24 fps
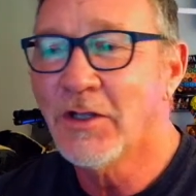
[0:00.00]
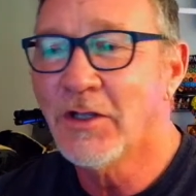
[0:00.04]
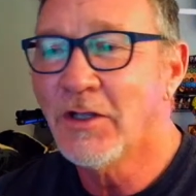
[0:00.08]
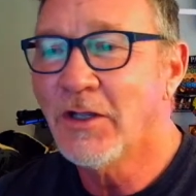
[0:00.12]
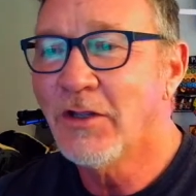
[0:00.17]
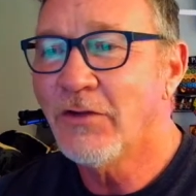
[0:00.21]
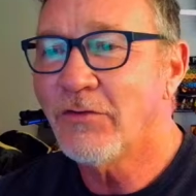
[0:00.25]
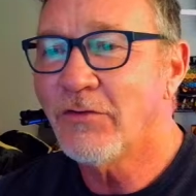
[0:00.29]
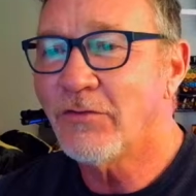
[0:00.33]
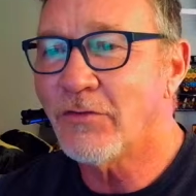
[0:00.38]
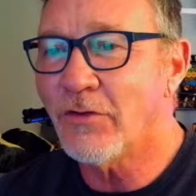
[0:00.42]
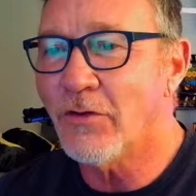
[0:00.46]

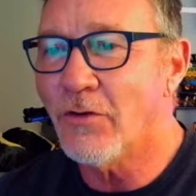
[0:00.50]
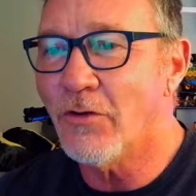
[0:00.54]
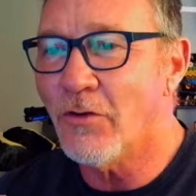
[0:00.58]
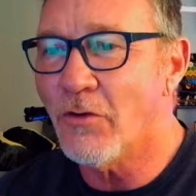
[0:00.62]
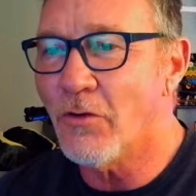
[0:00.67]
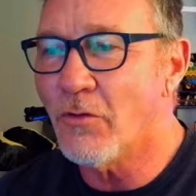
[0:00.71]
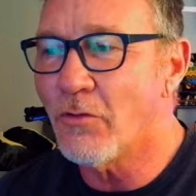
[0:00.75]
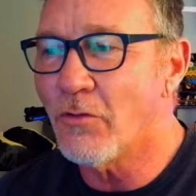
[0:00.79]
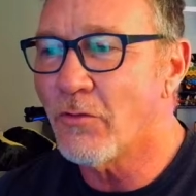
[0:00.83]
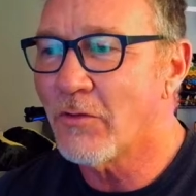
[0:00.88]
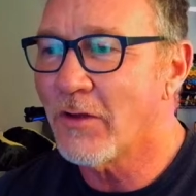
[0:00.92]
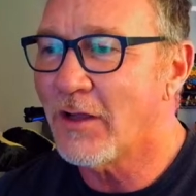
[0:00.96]

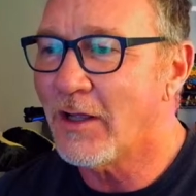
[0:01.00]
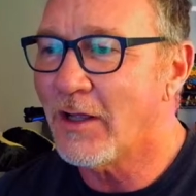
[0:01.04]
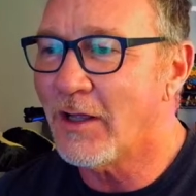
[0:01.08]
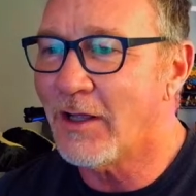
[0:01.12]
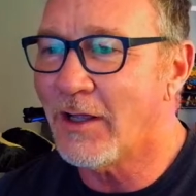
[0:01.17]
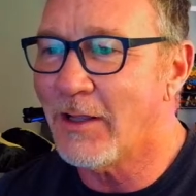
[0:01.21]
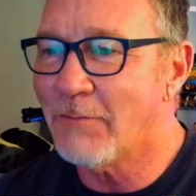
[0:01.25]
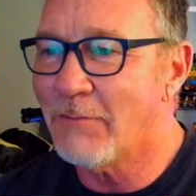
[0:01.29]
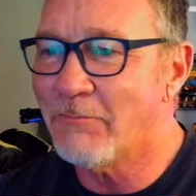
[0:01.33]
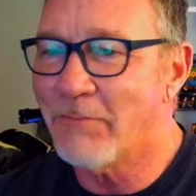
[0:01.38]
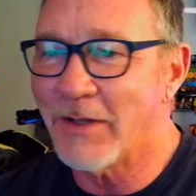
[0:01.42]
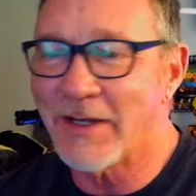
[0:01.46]
So,
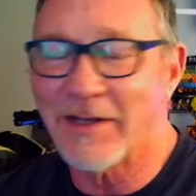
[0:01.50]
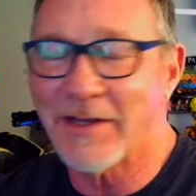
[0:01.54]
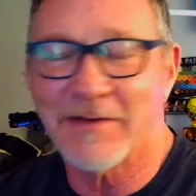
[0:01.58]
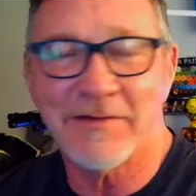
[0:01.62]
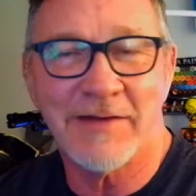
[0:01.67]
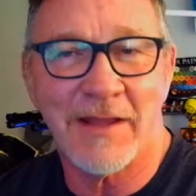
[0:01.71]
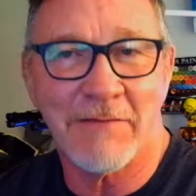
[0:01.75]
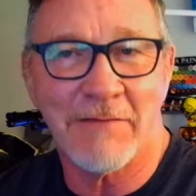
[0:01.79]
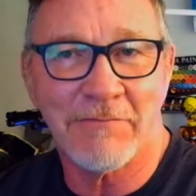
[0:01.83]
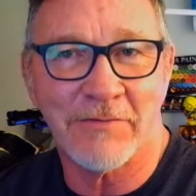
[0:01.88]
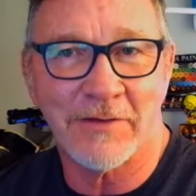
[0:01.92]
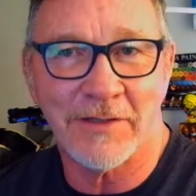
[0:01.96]
but it
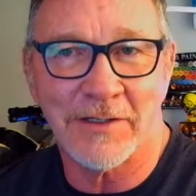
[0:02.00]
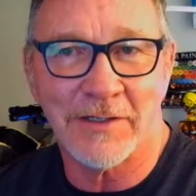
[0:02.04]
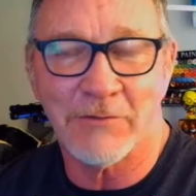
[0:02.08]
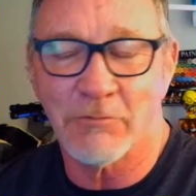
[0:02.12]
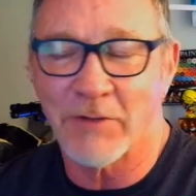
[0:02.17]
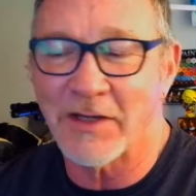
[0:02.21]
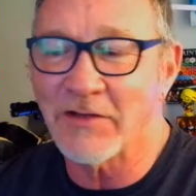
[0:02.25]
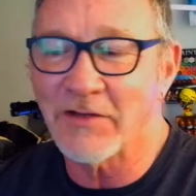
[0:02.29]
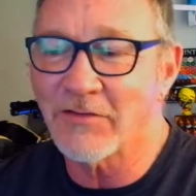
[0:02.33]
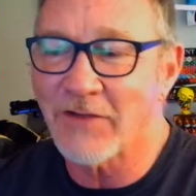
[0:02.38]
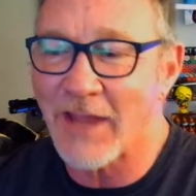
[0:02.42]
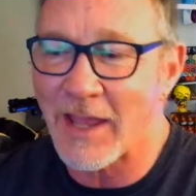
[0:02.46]
definitely
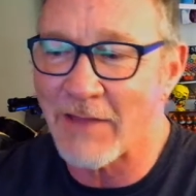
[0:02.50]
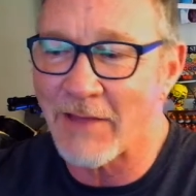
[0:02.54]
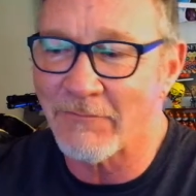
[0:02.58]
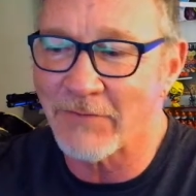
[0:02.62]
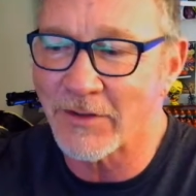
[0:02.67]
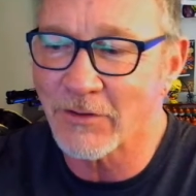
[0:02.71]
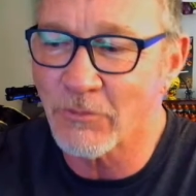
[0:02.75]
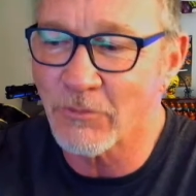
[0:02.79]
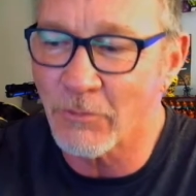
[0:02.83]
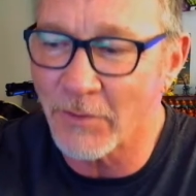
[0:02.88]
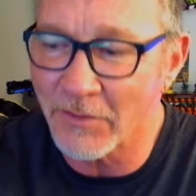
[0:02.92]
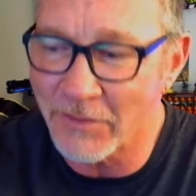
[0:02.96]
wreaks
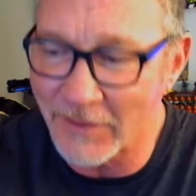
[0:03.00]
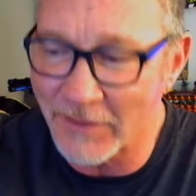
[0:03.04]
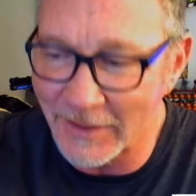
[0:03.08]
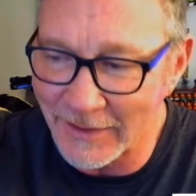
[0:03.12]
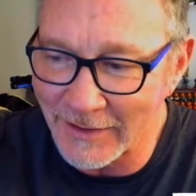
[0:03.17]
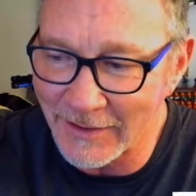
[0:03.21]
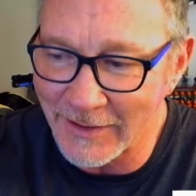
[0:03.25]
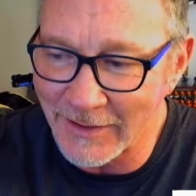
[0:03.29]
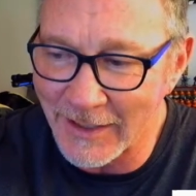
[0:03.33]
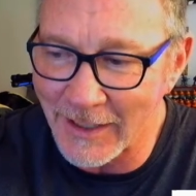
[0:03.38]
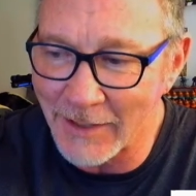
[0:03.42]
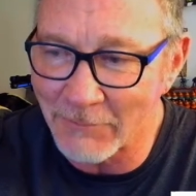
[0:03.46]
havoc with the
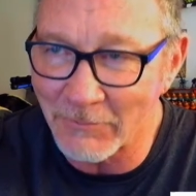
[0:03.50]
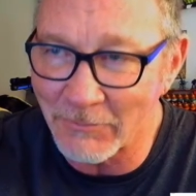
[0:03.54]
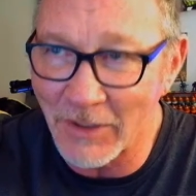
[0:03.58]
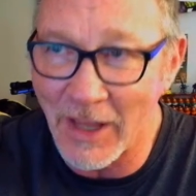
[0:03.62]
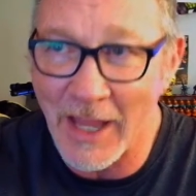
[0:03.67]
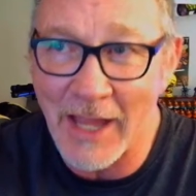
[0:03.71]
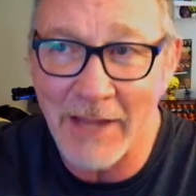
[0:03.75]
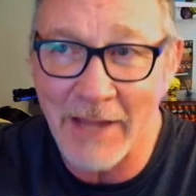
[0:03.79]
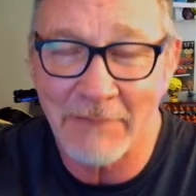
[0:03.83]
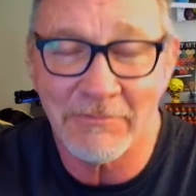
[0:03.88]
Ecamm Live.